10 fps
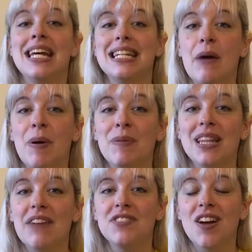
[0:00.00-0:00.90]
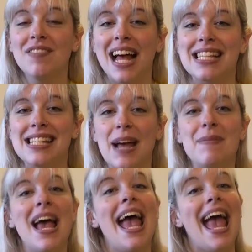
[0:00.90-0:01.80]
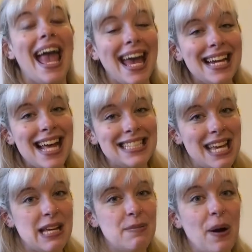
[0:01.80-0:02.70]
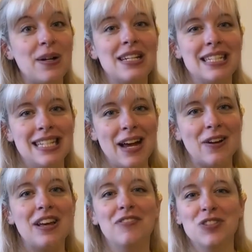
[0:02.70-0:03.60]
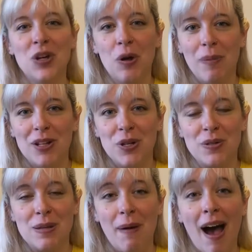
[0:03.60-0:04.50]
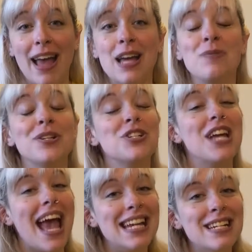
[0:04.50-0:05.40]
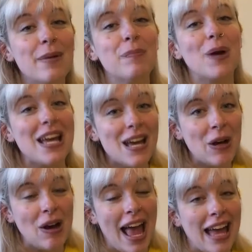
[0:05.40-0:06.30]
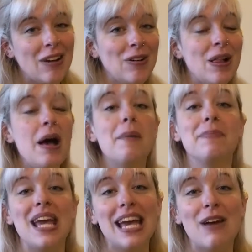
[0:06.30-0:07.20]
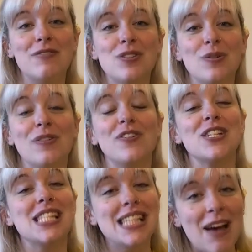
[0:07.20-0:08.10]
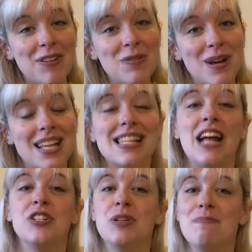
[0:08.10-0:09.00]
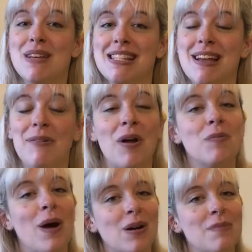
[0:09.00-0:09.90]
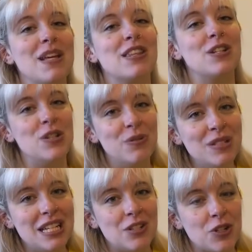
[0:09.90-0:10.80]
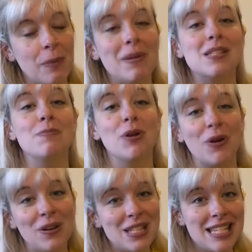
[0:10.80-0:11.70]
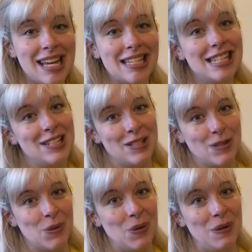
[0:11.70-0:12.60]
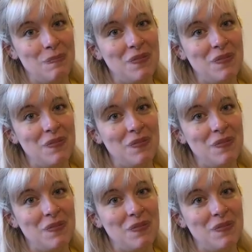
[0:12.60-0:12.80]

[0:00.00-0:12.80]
Now, when we left off last time, Anne had taken part in a dare given to her by Josie Pye in which she ended up breaking her ankle, being out of school for seven weeks, and she missed out on welcoming the new teacher, Miss Muriel Stacy, to school.